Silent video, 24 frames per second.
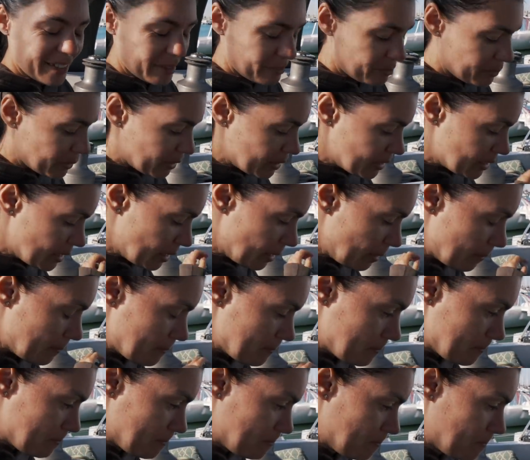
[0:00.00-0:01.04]
But,
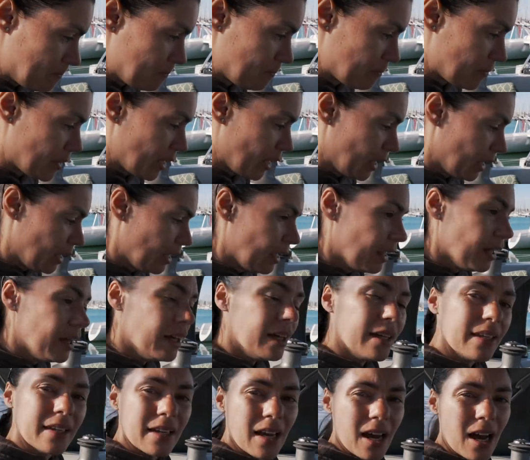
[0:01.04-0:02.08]
um,
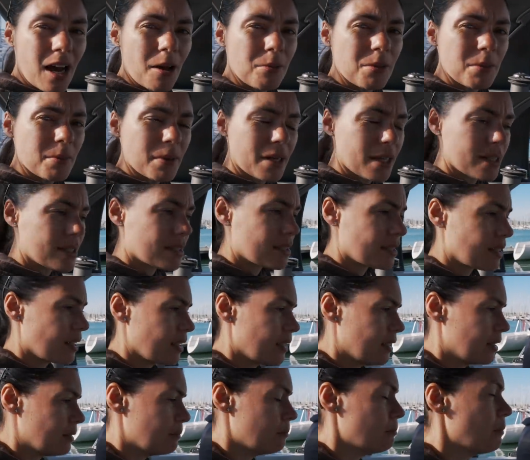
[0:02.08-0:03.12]
yeah, up the mask,
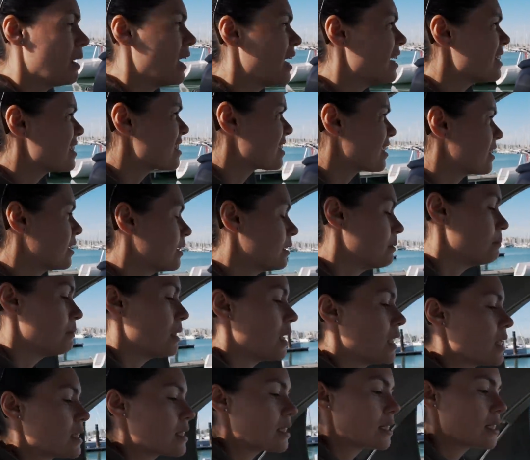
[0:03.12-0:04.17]
mask,
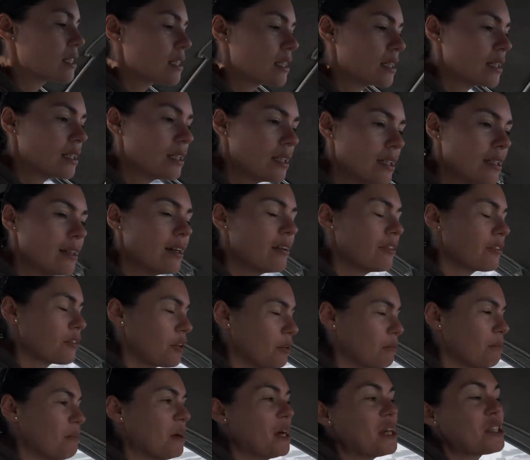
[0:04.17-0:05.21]
mast. I've
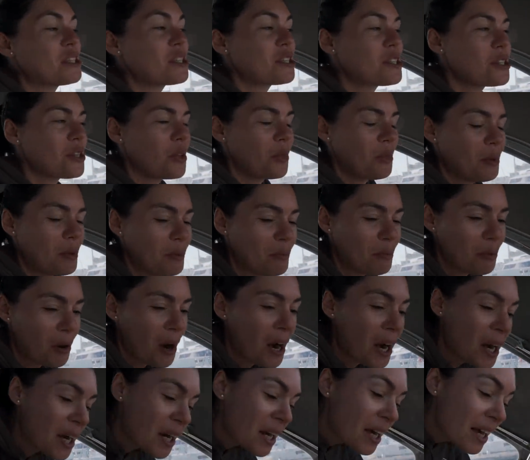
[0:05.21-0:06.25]
got masks on the
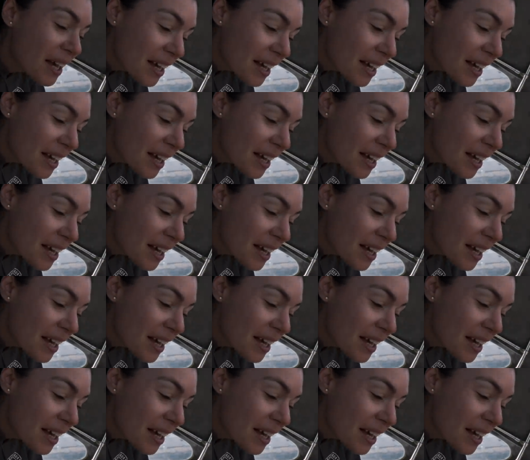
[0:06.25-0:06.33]
brain.